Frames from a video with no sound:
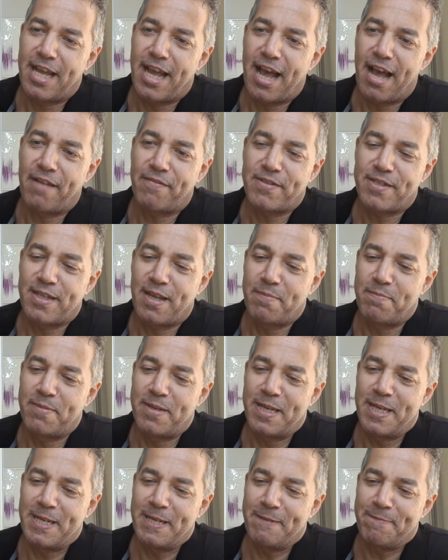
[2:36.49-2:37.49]
have some
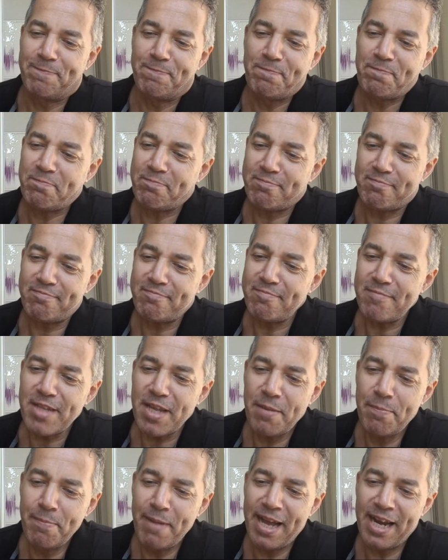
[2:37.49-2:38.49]

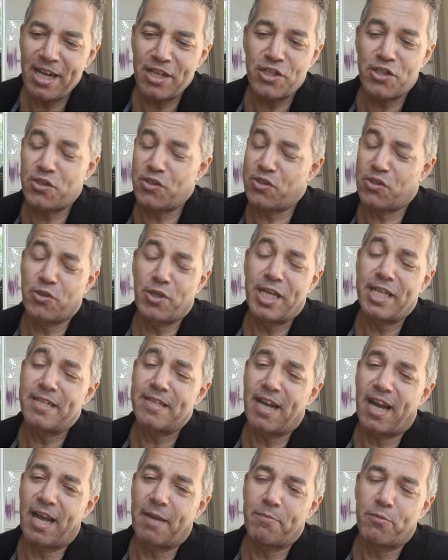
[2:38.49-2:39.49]
managed screen
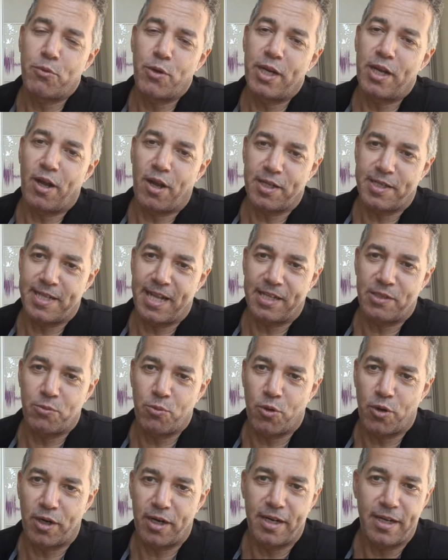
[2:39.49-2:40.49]
time, we lost that
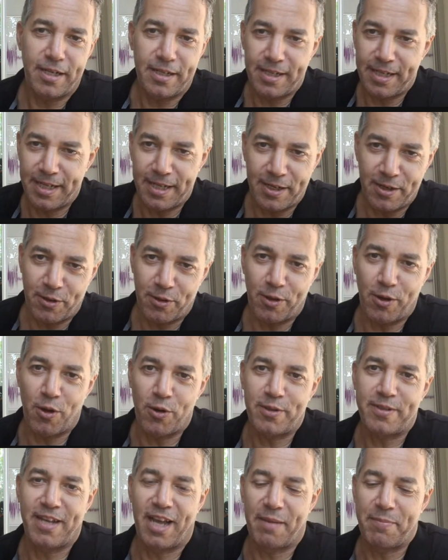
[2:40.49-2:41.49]
war a long
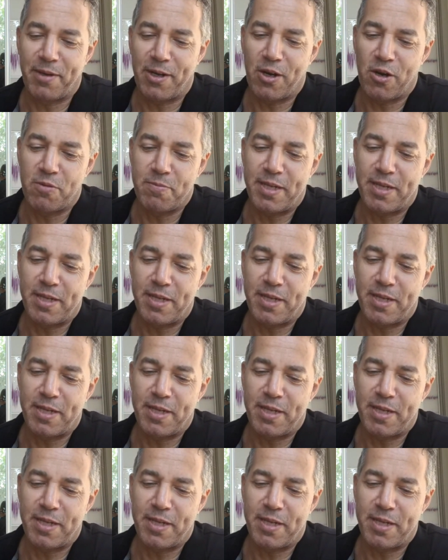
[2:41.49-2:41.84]
time ago.